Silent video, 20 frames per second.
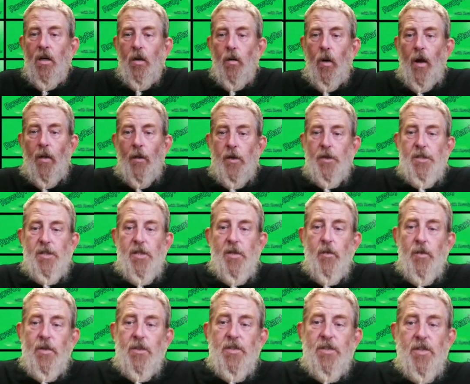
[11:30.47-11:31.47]
Whether she
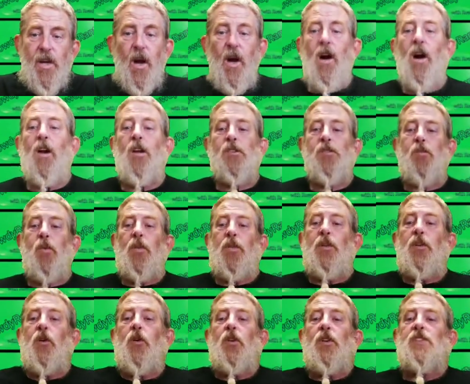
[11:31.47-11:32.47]
was honest
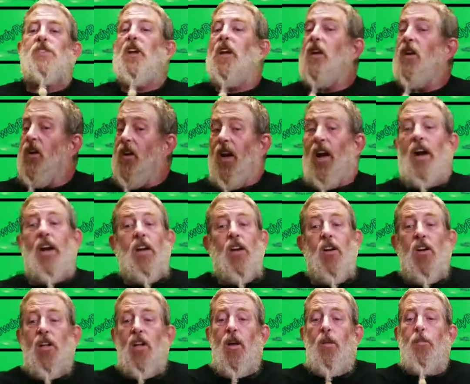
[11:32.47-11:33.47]
with you and said, look, I
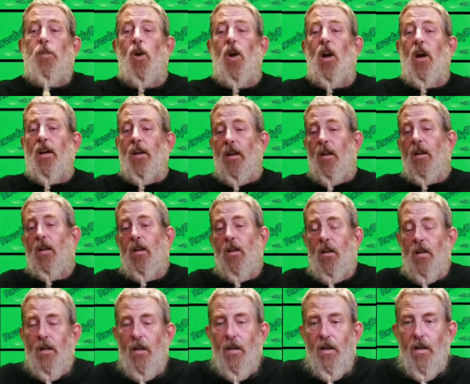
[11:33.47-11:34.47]
could get pregnant,
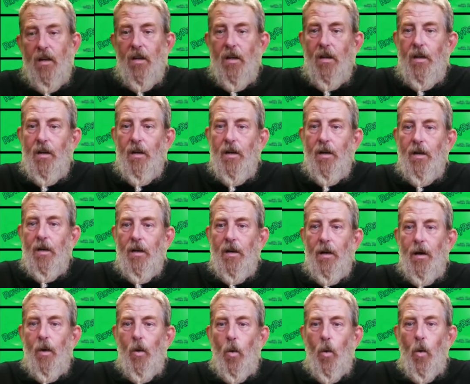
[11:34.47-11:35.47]

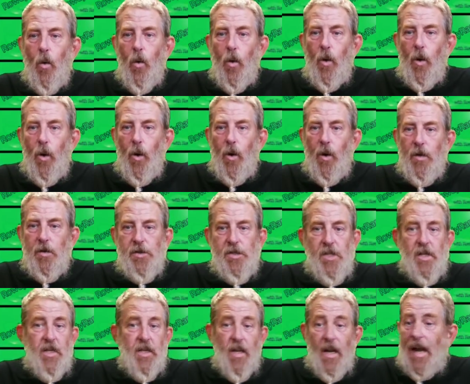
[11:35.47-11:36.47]
or
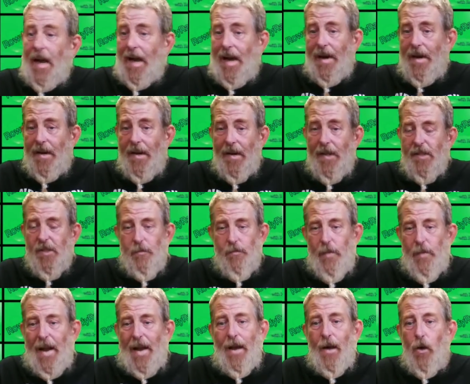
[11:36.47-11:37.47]
she lied, it doesn't
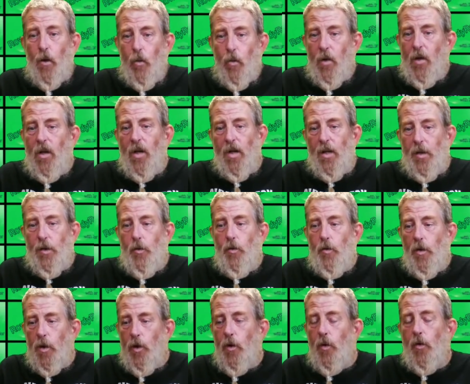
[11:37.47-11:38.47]
matter really. You
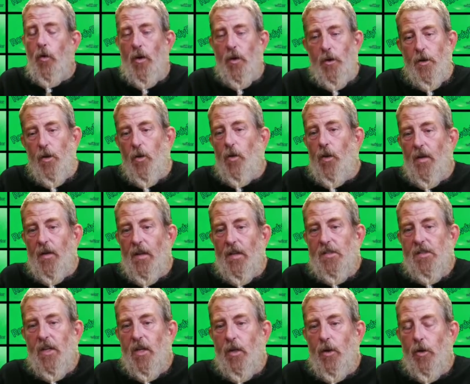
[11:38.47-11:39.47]
knew that doing
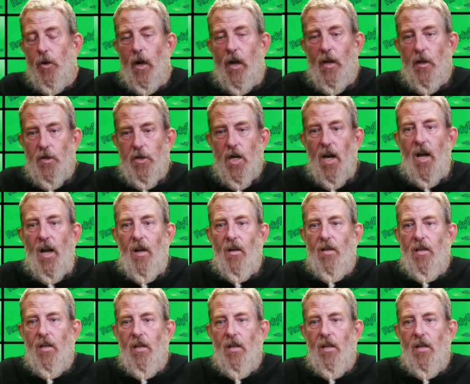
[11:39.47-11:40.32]
this could create a child.